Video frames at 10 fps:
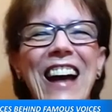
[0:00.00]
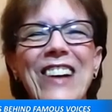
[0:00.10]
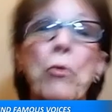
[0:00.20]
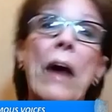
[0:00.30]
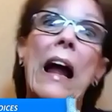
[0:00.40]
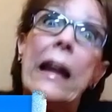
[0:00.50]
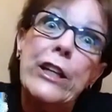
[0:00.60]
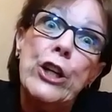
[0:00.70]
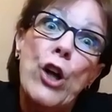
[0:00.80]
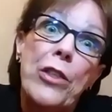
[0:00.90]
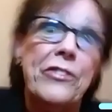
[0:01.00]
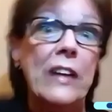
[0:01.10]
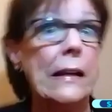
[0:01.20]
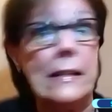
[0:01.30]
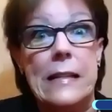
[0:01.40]
I mean, well, the
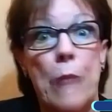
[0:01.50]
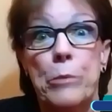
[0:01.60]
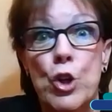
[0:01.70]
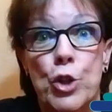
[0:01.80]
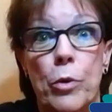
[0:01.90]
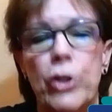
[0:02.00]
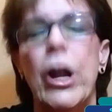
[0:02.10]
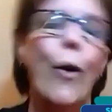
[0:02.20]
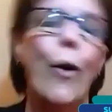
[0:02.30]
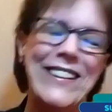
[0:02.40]
feeling's not mutual. No.